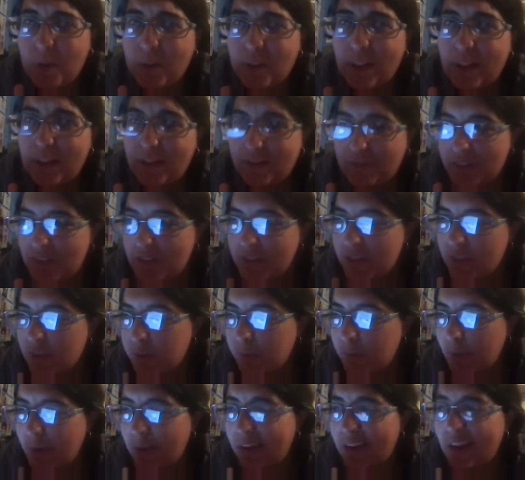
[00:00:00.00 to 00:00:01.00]
left in this
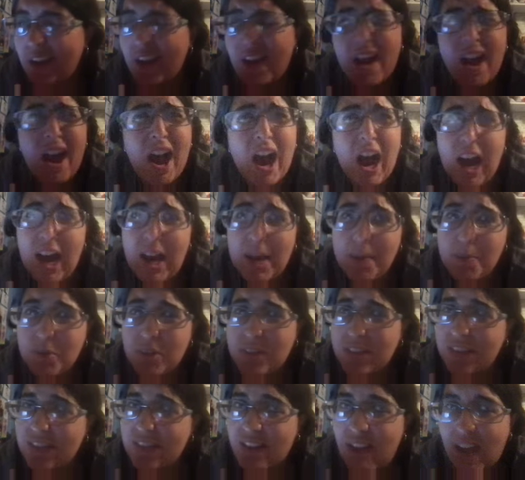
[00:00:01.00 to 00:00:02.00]
book. I'm
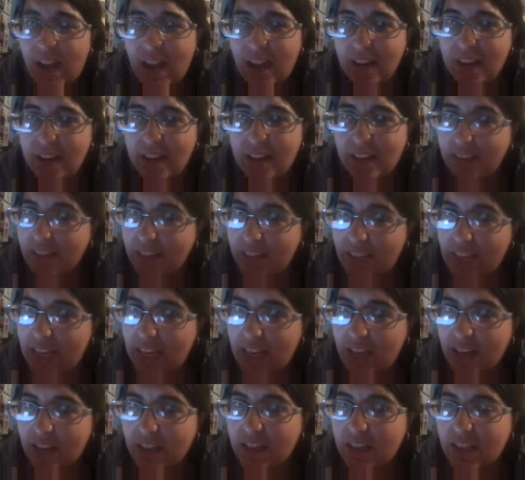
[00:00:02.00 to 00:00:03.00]
just not liking
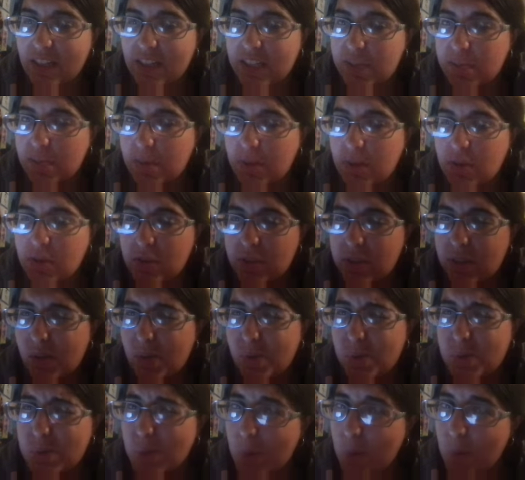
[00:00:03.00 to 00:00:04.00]
it as much as I
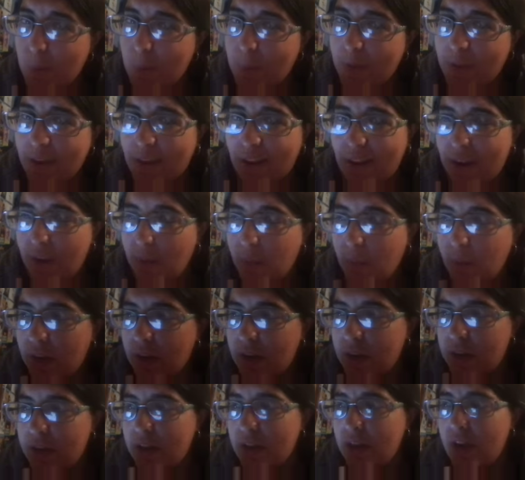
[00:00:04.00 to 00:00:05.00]
was hoping I
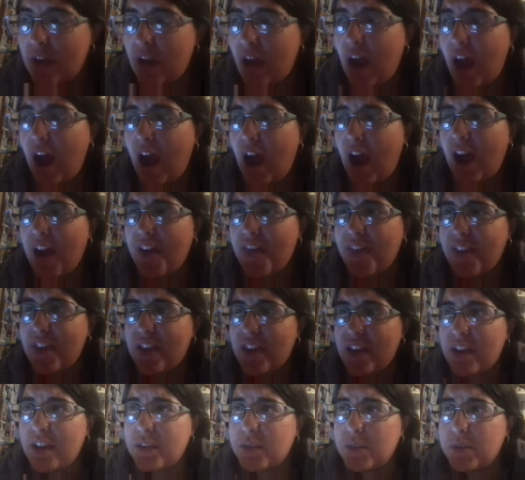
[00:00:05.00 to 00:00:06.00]
would. I think
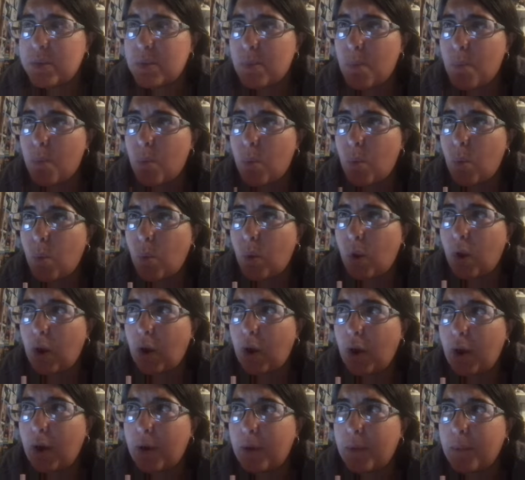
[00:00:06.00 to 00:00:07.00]
it's
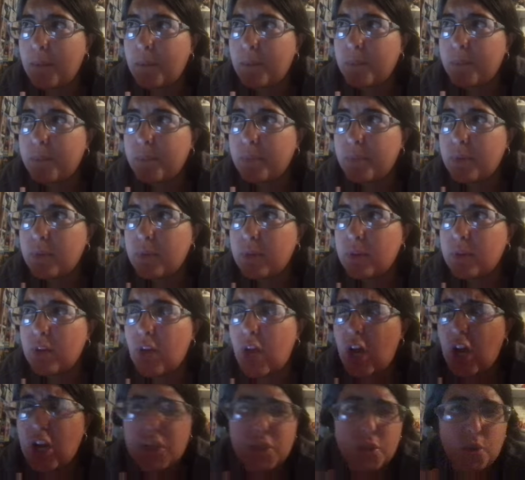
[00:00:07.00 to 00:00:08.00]
more
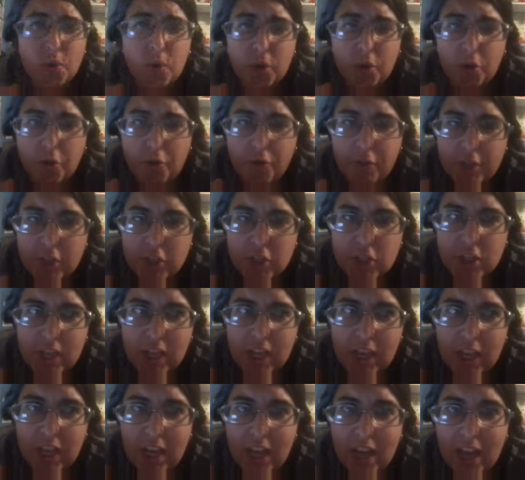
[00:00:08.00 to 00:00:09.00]
historical
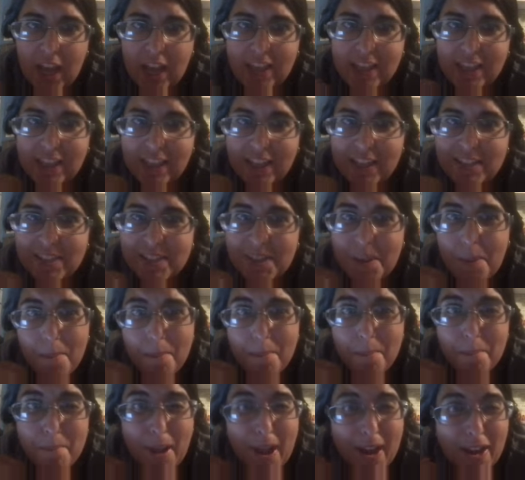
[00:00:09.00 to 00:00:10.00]
fictiony and less
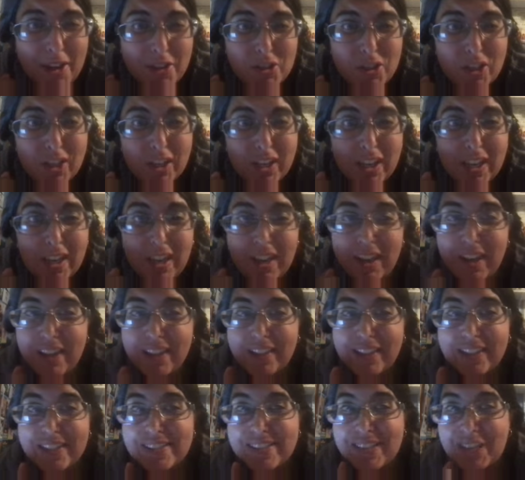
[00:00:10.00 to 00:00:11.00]
magicy,
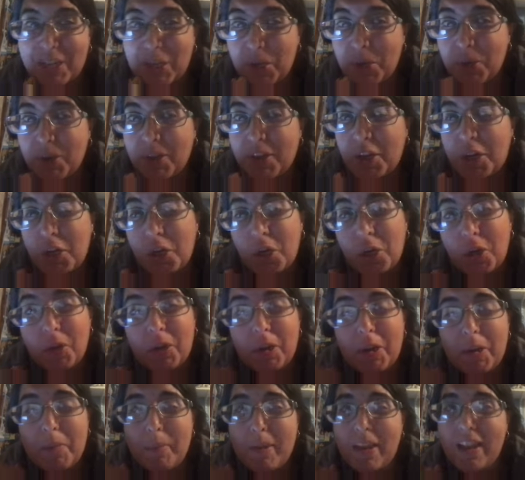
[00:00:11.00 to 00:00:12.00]
less eerie and
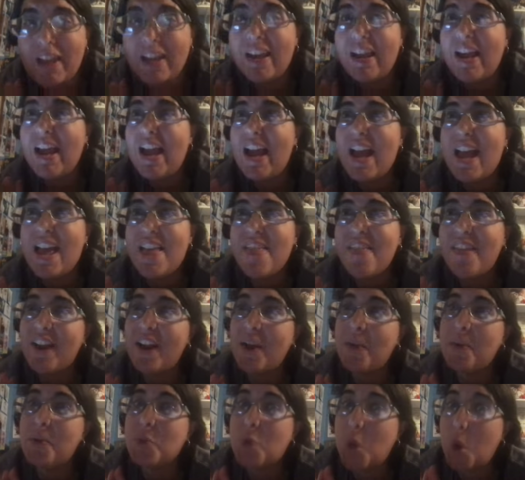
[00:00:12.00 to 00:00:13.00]
creepy than I
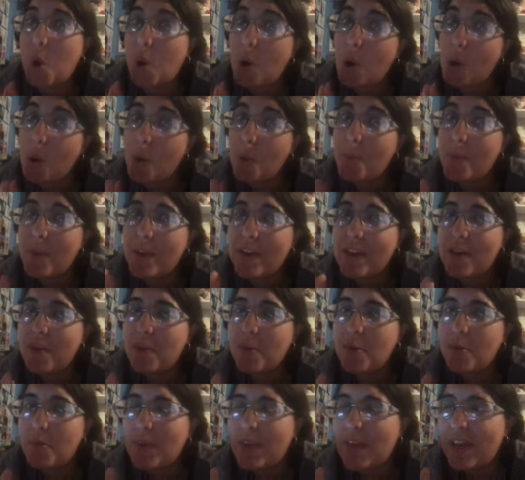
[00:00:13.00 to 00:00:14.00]
was hoping it
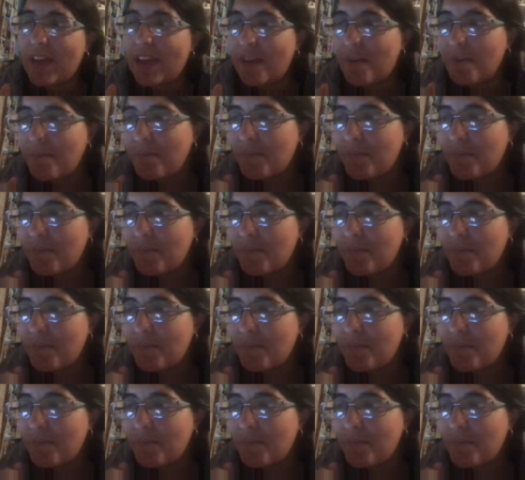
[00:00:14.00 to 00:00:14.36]
would be.